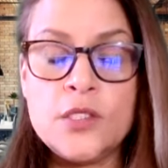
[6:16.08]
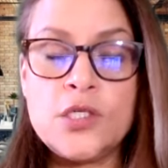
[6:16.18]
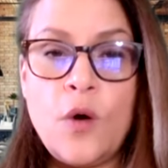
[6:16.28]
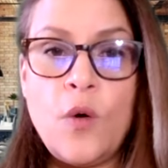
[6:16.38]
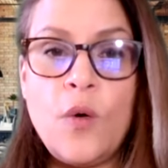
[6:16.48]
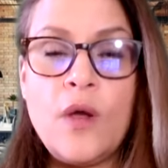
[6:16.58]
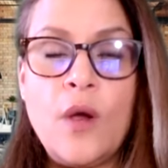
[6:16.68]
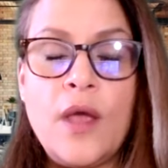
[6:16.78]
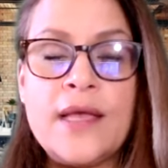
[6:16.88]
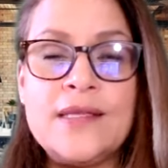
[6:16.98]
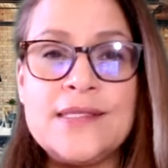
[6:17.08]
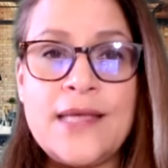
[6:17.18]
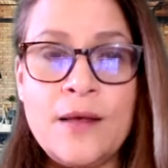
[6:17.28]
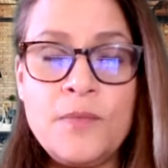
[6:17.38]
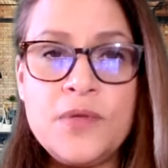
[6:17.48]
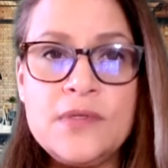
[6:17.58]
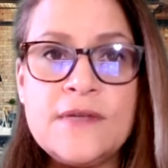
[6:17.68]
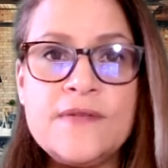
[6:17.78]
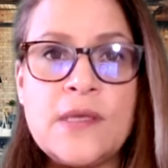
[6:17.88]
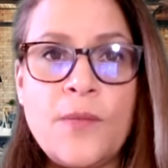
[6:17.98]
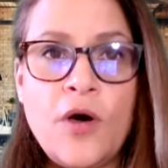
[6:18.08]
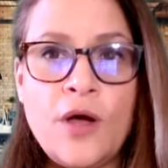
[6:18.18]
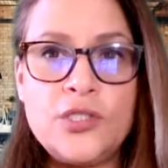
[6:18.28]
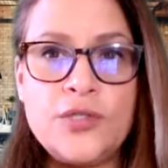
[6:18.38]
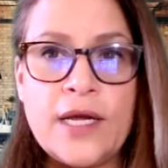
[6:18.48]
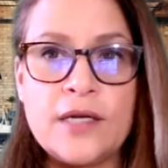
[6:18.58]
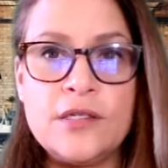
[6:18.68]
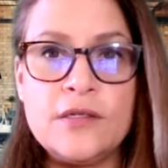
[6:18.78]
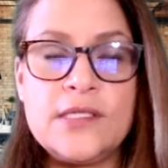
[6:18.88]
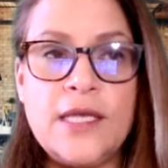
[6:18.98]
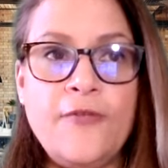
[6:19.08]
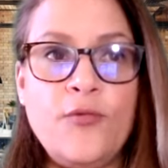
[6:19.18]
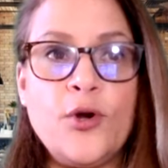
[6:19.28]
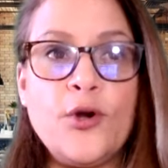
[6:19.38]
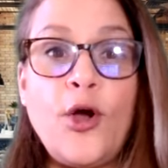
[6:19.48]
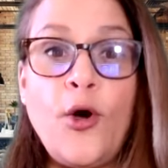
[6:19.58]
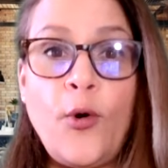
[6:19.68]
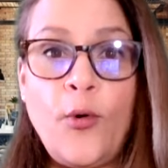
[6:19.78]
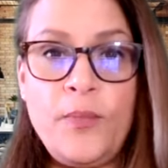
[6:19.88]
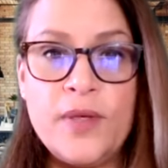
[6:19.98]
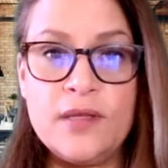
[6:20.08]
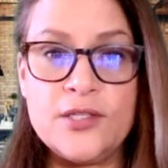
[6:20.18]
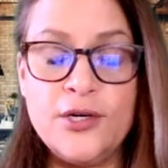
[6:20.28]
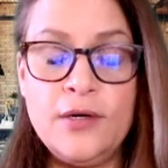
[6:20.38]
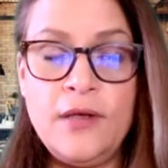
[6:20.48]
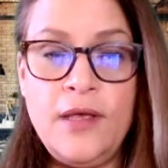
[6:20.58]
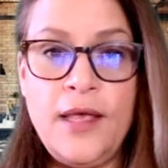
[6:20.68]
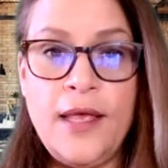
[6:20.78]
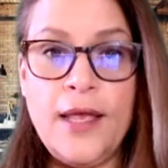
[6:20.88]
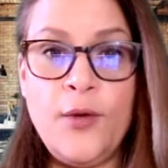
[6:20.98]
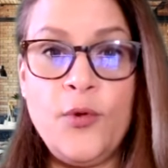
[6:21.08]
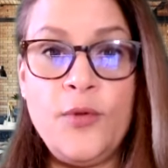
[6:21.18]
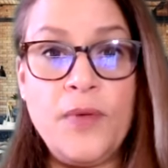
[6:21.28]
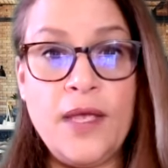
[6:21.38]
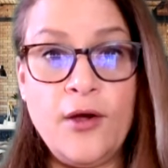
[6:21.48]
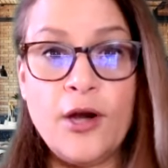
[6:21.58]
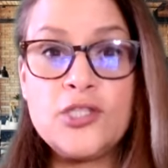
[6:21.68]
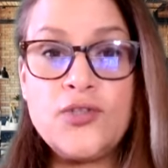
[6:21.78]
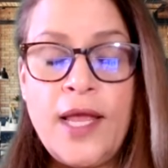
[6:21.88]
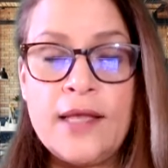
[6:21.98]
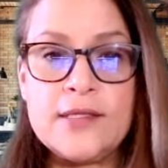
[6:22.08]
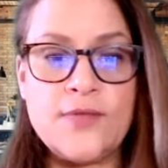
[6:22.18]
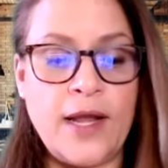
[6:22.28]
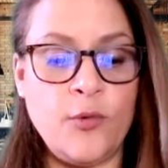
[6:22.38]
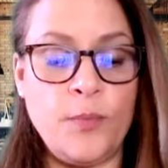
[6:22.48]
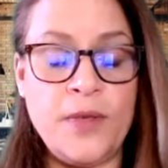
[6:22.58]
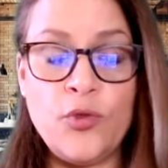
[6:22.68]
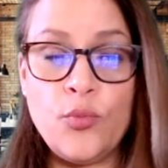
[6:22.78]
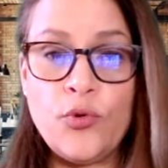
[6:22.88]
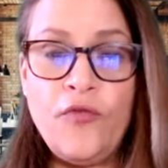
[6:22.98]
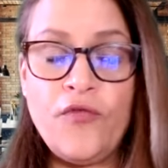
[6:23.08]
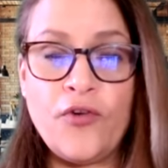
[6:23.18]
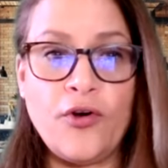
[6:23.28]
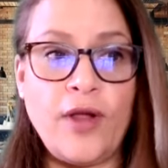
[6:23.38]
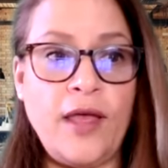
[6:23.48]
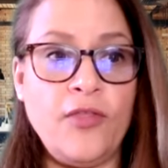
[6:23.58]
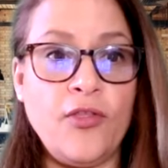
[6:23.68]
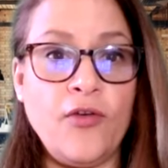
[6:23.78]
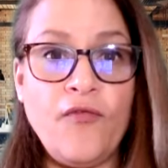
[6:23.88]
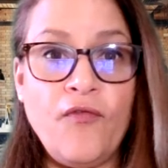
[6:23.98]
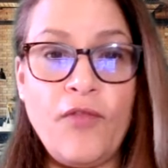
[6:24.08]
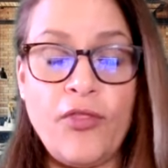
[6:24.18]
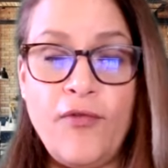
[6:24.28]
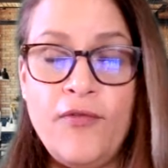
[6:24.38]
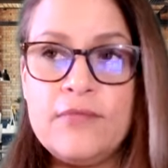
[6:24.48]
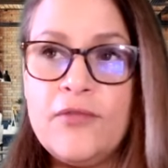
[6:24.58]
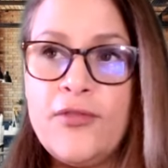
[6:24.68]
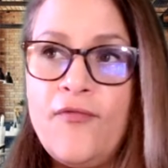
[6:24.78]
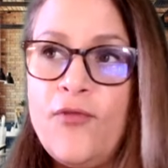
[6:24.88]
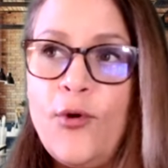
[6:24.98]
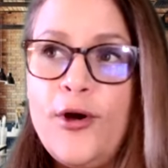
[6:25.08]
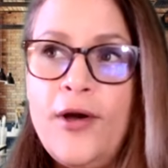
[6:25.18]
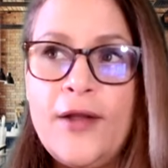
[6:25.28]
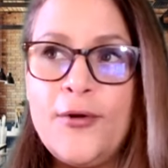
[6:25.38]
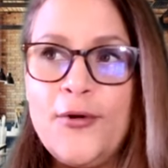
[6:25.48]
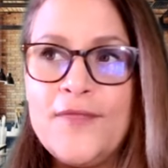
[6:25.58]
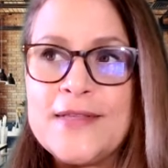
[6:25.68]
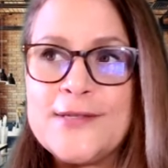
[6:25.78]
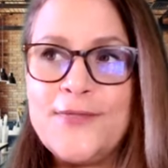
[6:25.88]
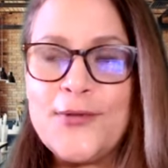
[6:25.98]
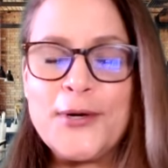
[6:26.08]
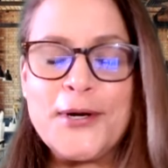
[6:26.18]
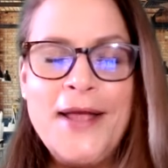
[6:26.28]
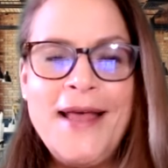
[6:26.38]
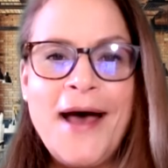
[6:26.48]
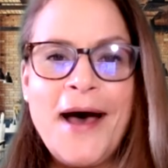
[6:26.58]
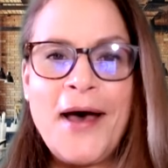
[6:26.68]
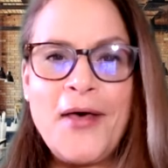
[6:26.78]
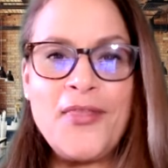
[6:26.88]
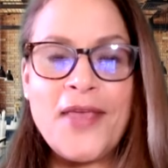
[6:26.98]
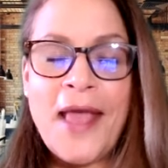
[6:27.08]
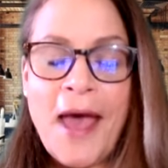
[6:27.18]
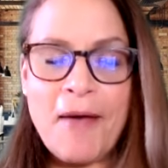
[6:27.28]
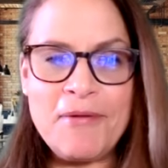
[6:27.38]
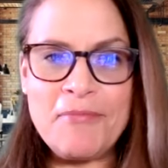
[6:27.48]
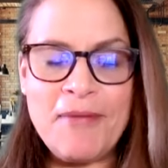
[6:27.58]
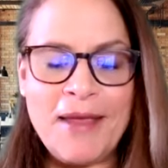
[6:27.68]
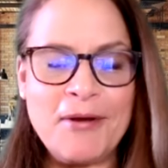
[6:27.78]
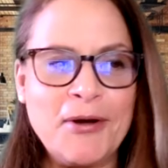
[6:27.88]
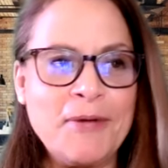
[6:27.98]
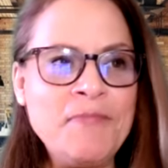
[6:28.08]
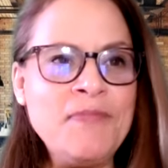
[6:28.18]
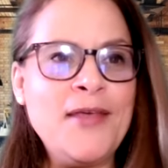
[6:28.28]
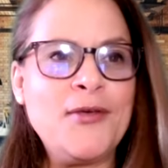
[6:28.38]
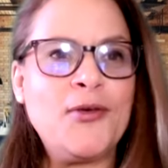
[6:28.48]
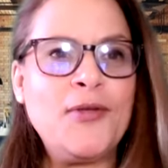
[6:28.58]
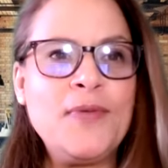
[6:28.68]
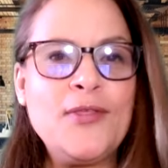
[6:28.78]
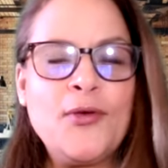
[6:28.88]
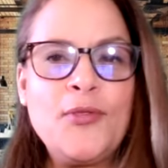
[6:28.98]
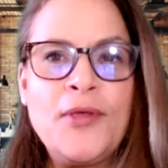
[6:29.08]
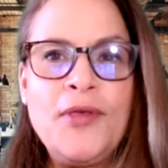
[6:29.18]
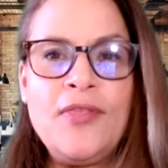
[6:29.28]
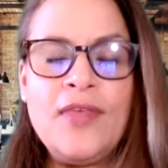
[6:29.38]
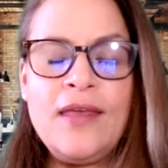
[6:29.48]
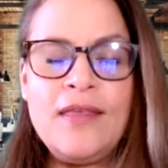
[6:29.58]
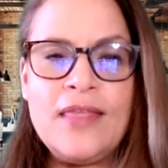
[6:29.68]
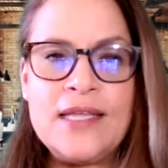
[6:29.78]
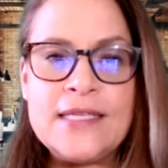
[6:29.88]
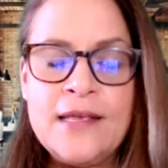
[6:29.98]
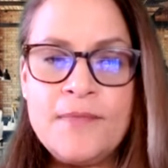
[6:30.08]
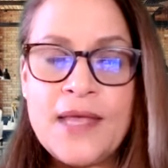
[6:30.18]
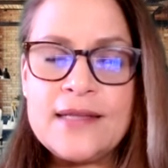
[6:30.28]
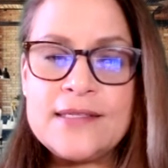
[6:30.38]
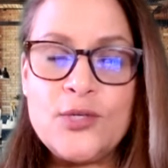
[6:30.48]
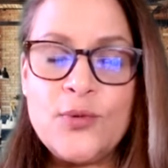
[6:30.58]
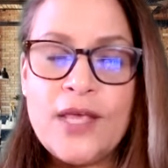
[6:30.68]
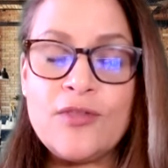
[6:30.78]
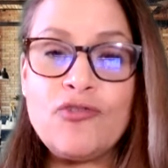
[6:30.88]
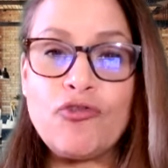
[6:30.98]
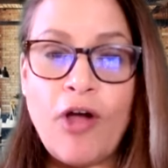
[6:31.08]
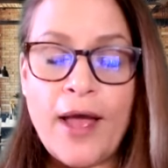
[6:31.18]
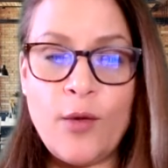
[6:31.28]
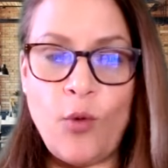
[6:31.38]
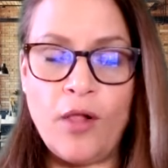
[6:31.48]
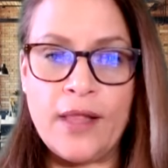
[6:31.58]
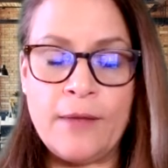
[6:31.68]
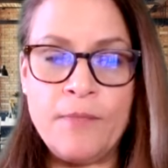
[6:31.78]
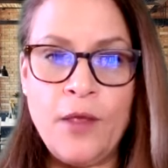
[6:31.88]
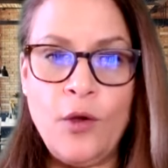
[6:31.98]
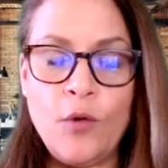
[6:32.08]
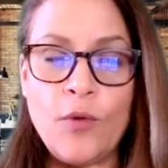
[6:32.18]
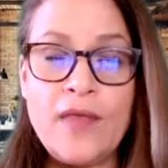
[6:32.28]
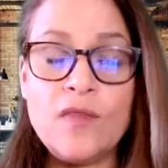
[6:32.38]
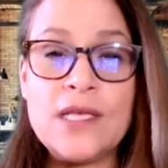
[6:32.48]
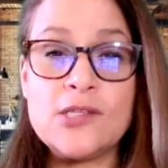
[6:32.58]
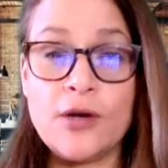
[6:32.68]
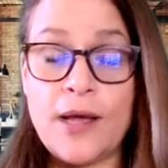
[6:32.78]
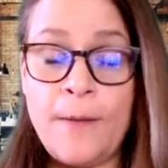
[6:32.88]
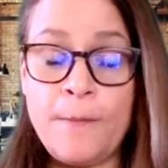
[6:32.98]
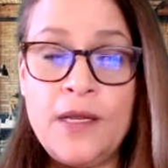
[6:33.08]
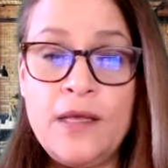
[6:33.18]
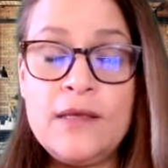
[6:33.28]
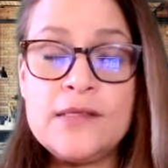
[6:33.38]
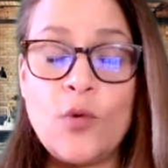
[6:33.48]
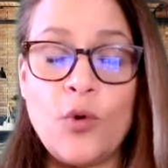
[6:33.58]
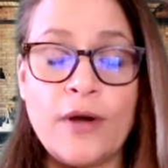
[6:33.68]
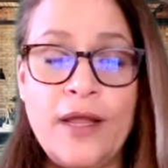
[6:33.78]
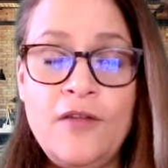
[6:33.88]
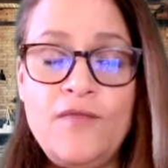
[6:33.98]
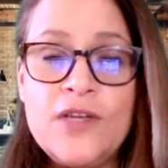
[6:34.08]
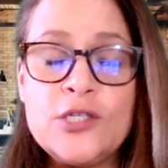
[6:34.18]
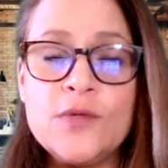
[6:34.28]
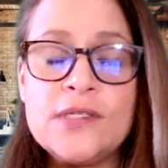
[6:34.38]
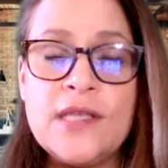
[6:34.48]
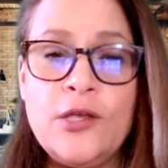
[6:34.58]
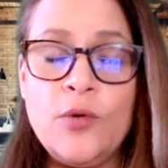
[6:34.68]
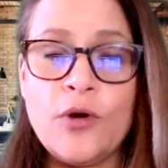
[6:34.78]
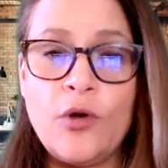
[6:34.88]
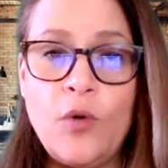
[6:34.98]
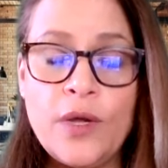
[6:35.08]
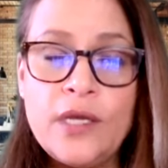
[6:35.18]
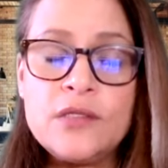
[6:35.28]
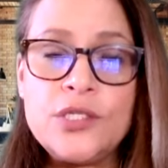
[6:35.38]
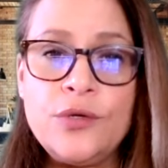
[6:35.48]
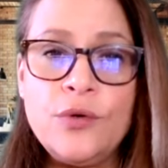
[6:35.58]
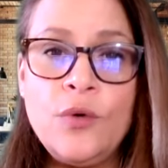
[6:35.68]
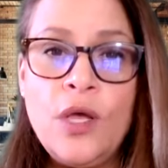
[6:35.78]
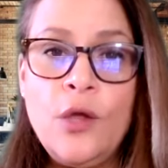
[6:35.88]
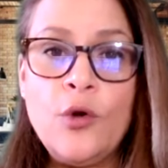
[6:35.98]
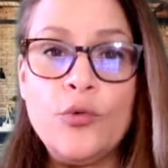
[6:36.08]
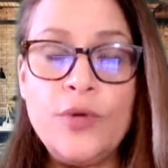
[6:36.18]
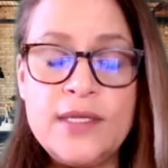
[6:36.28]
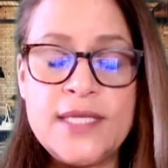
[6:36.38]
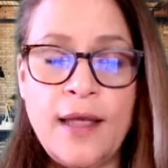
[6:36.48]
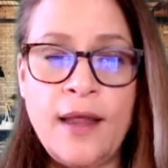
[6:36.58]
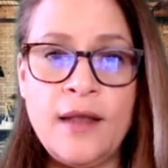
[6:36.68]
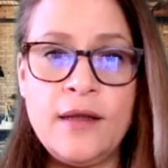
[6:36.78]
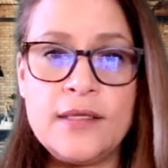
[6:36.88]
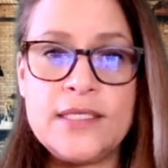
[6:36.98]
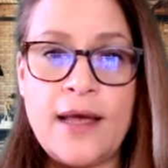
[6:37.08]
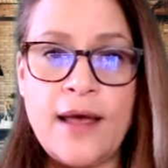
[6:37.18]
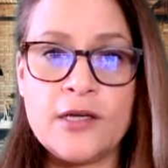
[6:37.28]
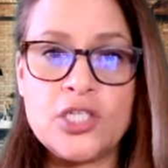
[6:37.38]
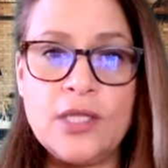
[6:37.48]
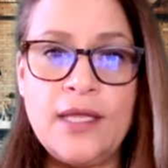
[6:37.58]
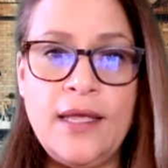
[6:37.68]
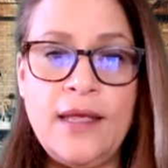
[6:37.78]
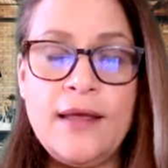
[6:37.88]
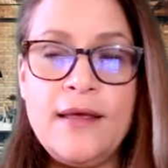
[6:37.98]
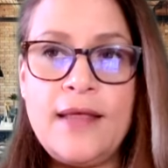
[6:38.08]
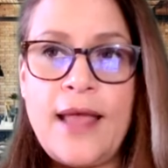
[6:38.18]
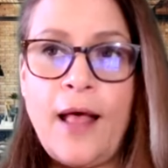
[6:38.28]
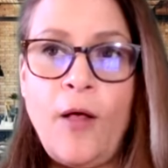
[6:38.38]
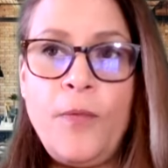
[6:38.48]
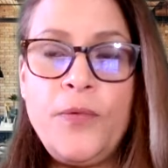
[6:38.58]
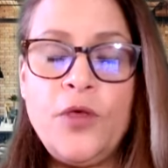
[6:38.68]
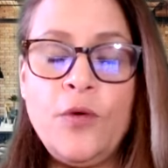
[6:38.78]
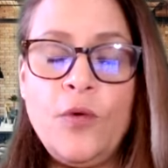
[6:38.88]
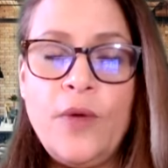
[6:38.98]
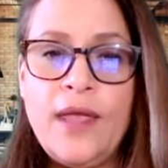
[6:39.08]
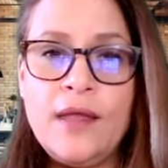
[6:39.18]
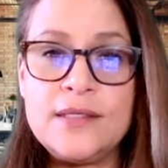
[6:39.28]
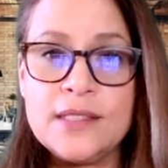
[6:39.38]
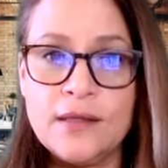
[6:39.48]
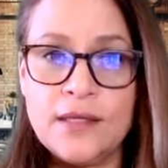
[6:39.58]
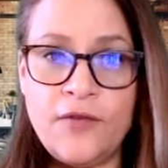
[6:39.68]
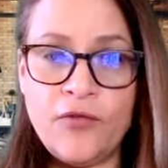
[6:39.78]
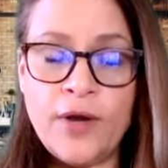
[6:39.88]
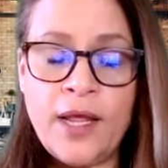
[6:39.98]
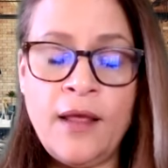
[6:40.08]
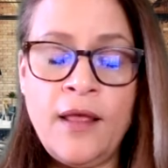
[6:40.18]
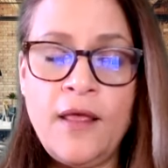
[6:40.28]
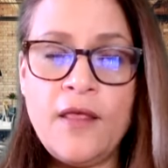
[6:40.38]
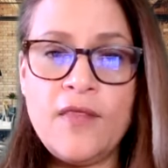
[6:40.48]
So examples of subcontractors, if we're a home builder, it would be our trades, right? It would be the roofer and the floor. I don't know if it's a floor. The cabinet maker could be the team that is doing the drywalling, right? These are companies or individuals that you are going to retain to actually help you in delivering